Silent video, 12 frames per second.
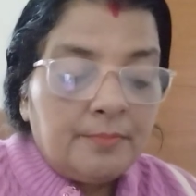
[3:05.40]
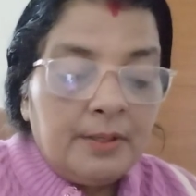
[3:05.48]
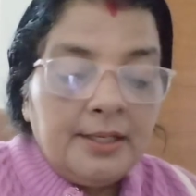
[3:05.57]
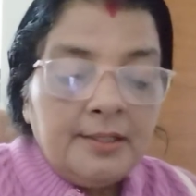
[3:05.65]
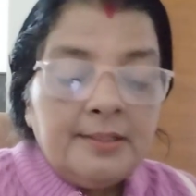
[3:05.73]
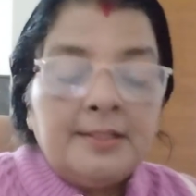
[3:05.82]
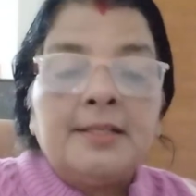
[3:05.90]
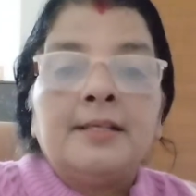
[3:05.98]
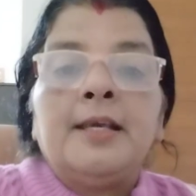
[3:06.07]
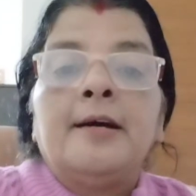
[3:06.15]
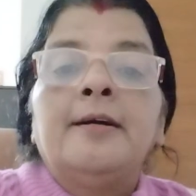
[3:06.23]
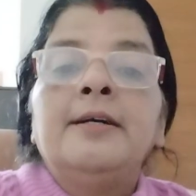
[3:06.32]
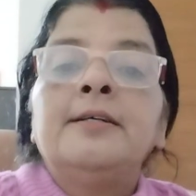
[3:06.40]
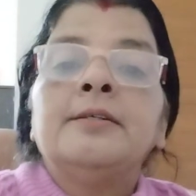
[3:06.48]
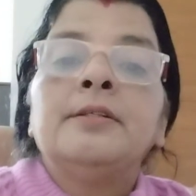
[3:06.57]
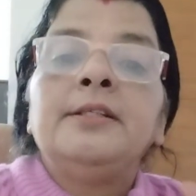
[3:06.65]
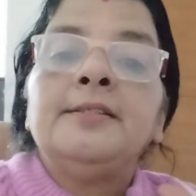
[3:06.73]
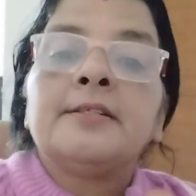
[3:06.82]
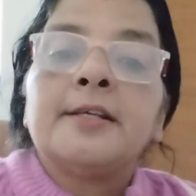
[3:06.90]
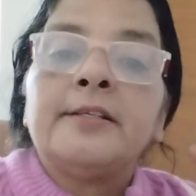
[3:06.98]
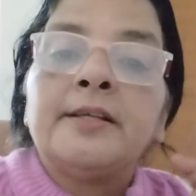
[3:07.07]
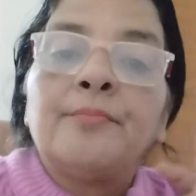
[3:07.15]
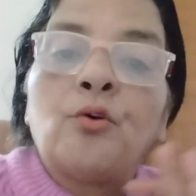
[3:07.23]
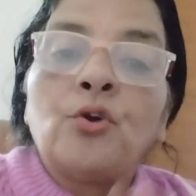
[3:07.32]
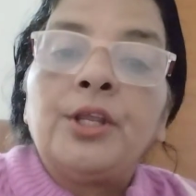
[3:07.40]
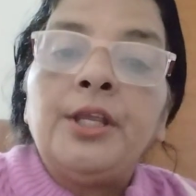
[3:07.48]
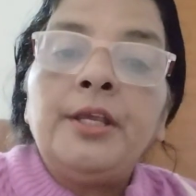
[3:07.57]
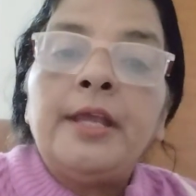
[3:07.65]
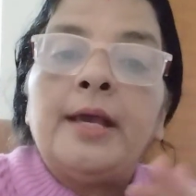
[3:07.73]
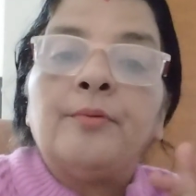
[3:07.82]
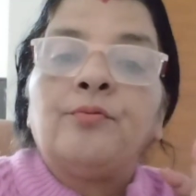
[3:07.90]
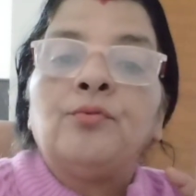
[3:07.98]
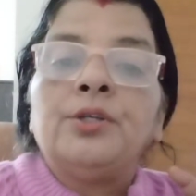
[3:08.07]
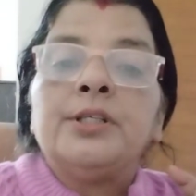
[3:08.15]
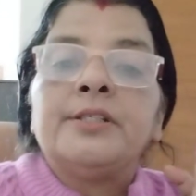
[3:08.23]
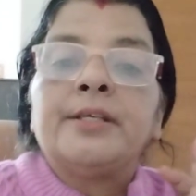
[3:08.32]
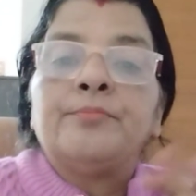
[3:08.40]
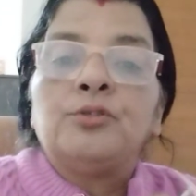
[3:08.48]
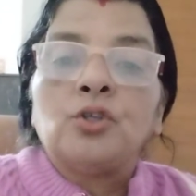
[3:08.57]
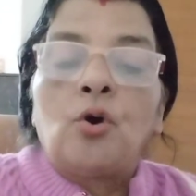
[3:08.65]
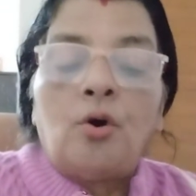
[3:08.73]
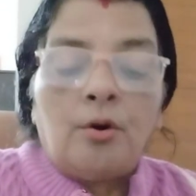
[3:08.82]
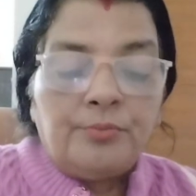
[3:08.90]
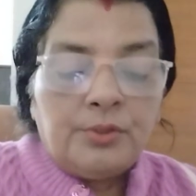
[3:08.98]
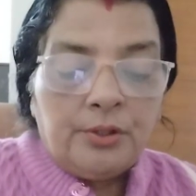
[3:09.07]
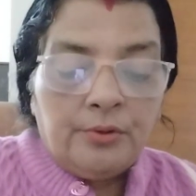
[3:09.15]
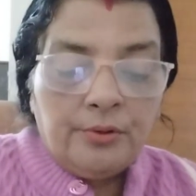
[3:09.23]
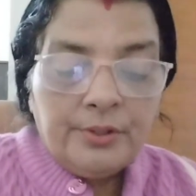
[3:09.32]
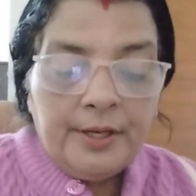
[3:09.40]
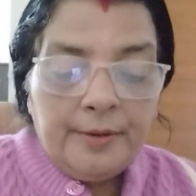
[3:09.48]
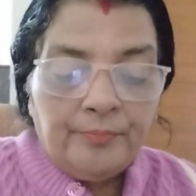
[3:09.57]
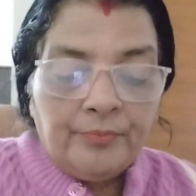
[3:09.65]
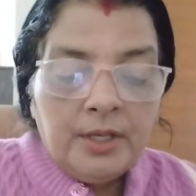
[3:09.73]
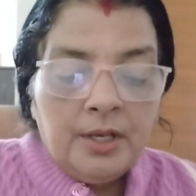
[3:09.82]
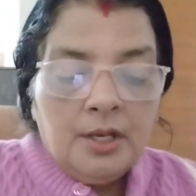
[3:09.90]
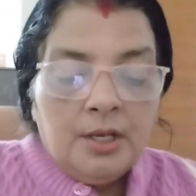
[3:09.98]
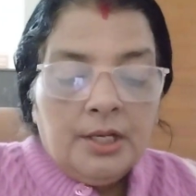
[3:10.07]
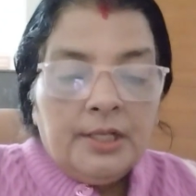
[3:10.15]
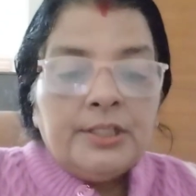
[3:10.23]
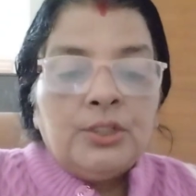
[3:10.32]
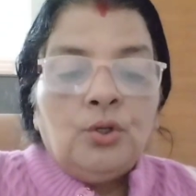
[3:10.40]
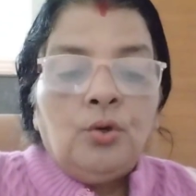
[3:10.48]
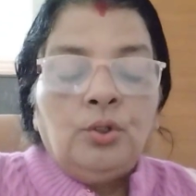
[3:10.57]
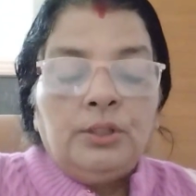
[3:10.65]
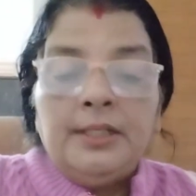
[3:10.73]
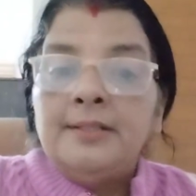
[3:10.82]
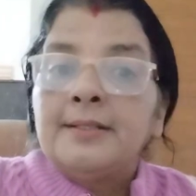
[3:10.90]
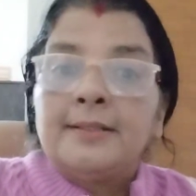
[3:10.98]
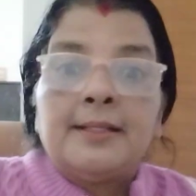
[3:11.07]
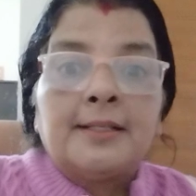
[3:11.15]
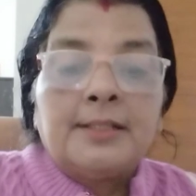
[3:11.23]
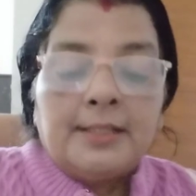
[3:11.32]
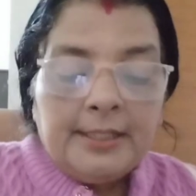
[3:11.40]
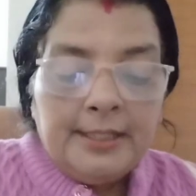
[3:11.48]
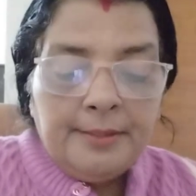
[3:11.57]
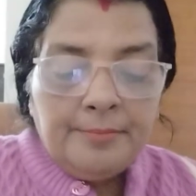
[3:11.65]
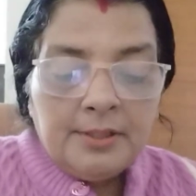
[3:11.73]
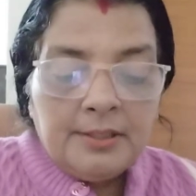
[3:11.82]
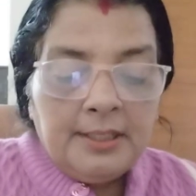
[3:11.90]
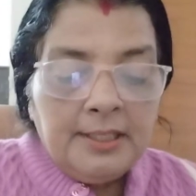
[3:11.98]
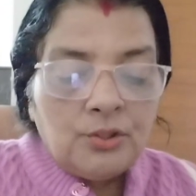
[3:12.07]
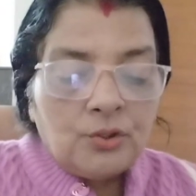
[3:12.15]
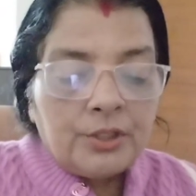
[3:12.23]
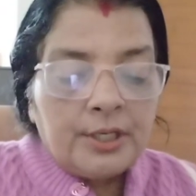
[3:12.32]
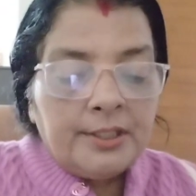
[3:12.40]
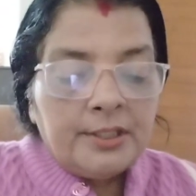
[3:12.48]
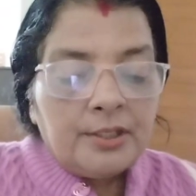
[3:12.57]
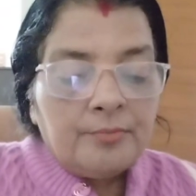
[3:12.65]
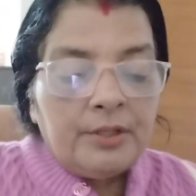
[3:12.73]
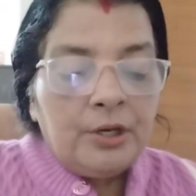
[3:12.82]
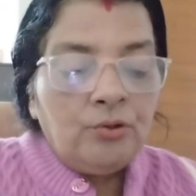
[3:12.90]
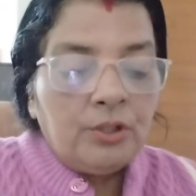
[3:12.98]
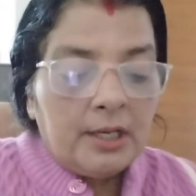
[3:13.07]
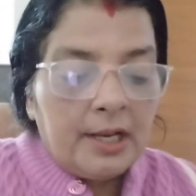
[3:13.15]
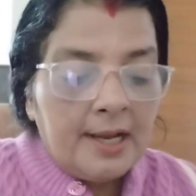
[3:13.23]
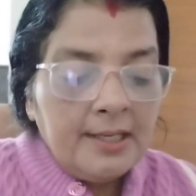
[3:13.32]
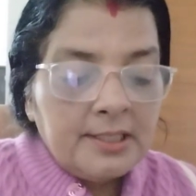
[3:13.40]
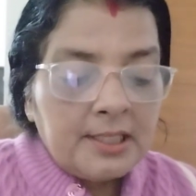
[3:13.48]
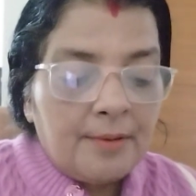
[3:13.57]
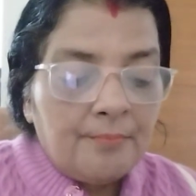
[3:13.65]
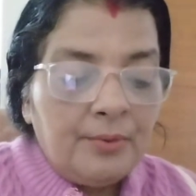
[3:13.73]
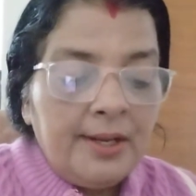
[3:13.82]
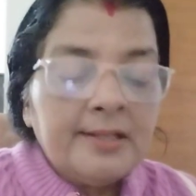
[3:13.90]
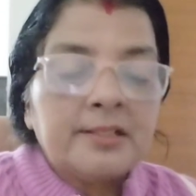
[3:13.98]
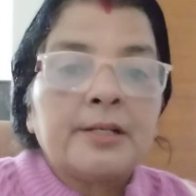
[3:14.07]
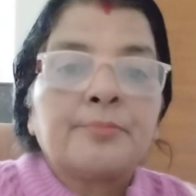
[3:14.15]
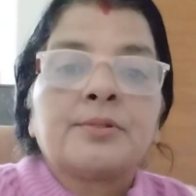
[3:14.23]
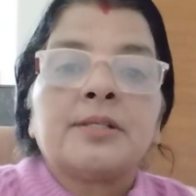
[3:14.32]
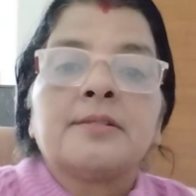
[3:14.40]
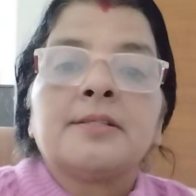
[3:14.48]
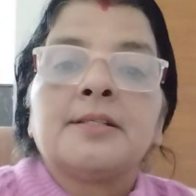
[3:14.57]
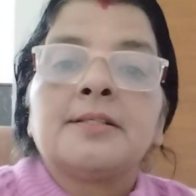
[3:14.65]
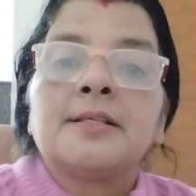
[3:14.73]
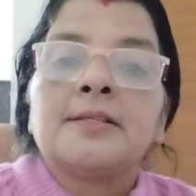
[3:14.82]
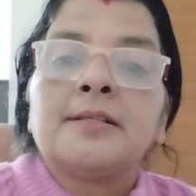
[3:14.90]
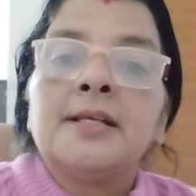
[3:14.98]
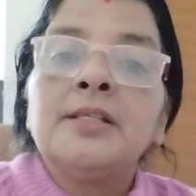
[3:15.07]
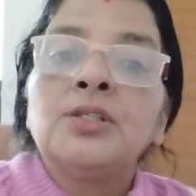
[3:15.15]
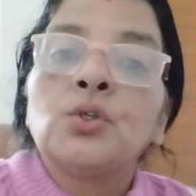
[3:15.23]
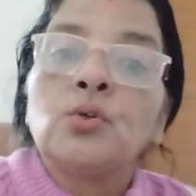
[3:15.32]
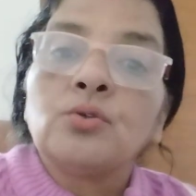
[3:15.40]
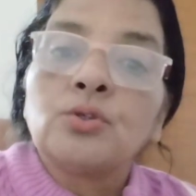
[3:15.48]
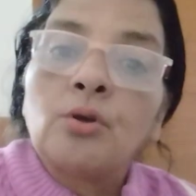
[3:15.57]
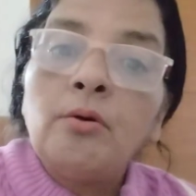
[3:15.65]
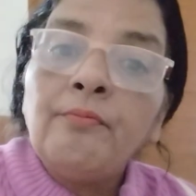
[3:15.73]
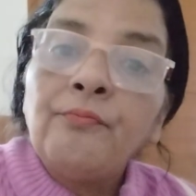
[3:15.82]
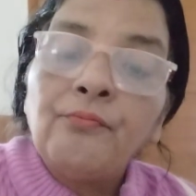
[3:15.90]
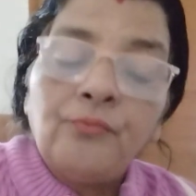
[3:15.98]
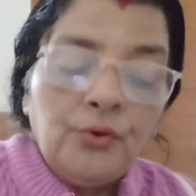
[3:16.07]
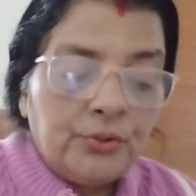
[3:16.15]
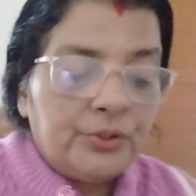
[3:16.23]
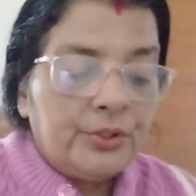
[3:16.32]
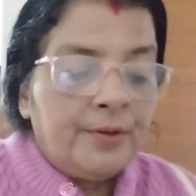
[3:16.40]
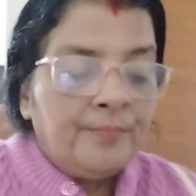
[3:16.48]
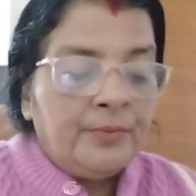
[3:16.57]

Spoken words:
place here inside the body, food is absorbed. Okay. So these are the types. These organisms utilize complex substances as the source of food.